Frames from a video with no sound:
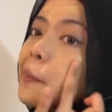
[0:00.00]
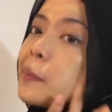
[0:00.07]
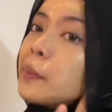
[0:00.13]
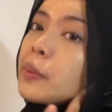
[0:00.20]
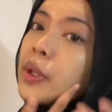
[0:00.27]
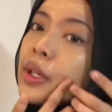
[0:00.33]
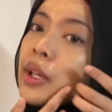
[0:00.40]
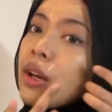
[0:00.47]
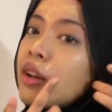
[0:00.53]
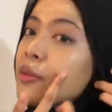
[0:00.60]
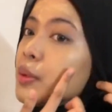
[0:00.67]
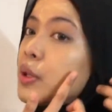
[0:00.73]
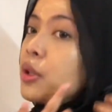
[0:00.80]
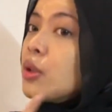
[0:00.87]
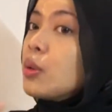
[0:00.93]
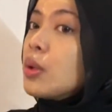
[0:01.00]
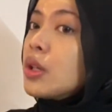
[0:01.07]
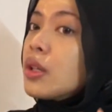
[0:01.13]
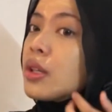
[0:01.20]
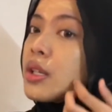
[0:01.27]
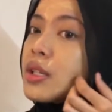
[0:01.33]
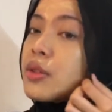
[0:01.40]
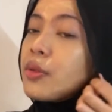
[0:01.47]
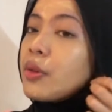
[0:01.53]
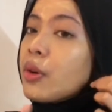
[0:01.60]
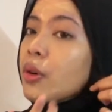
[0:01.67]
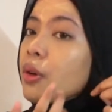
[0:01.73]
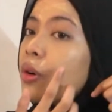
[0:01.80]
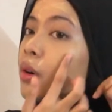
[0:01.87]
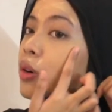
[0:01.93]
But yeah, I've been doing this
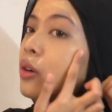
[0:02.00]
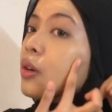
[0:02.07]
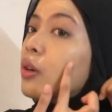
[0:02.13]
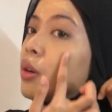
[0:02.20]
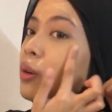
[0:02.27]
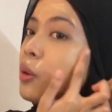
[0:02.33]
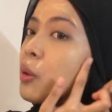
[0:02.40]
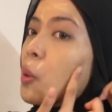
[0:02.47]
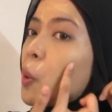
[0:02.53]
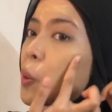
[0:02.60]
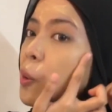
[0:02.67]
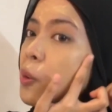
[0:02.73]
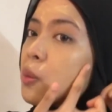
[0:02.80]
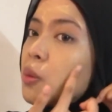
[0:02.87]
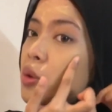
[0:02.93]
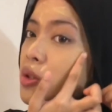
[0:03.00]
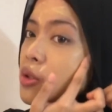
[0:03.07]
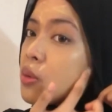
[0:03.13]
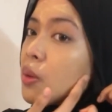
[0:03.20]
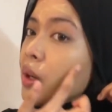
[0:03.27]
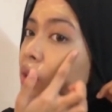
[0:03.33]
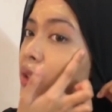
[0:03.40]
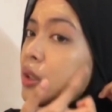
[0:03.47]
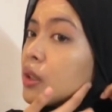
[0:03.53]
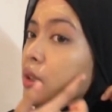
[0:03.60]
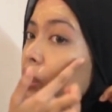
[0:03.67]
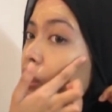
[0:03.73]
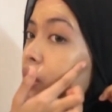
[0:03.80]
for almost 1 year.